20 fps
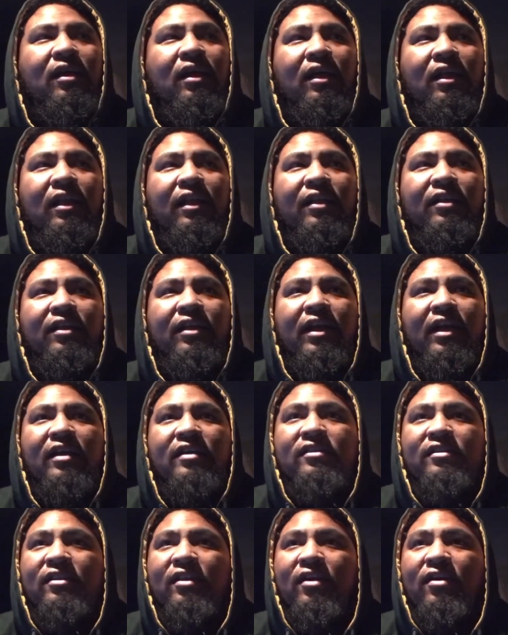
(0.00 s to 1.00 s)
Letting you
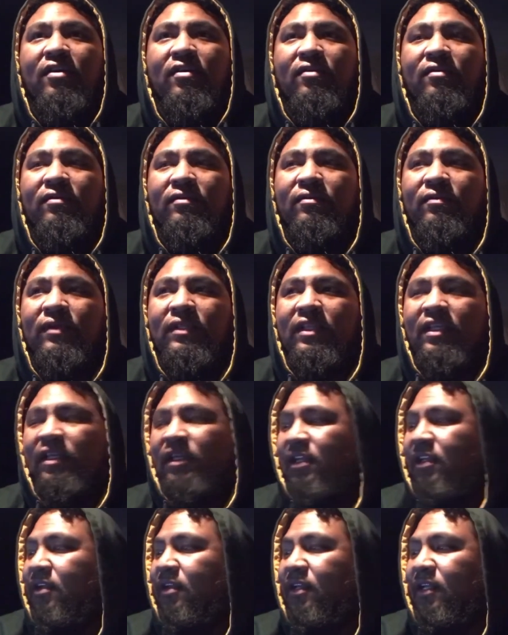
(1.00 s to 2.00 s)
guys know what the
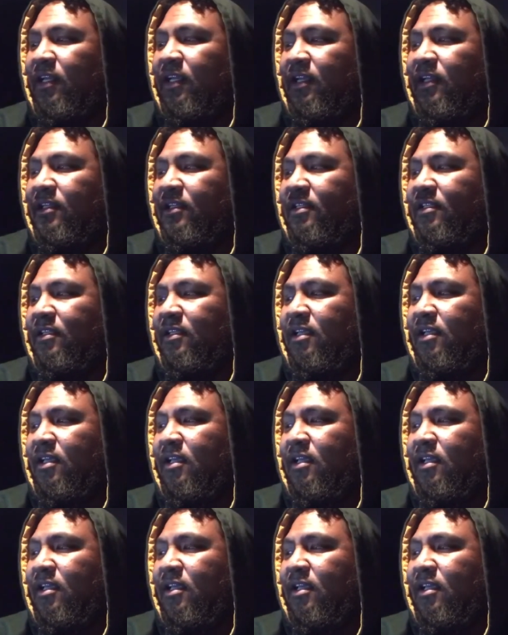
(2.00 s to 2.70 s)
deal is.